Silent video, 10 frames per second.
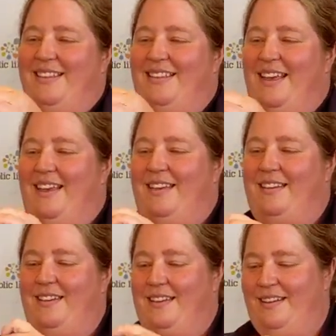
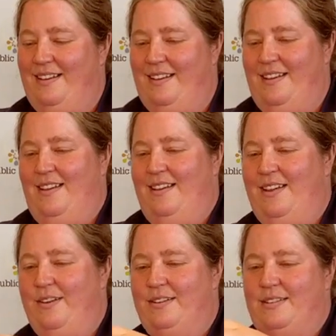Then uh,
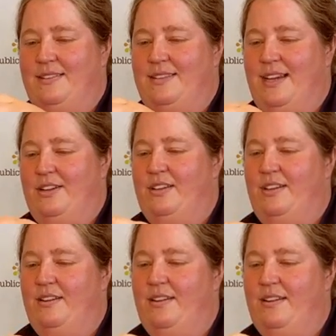here's a
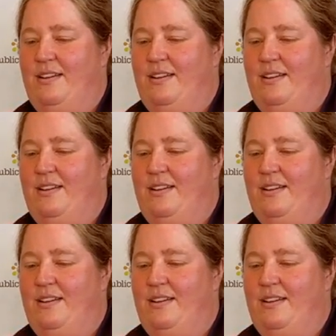section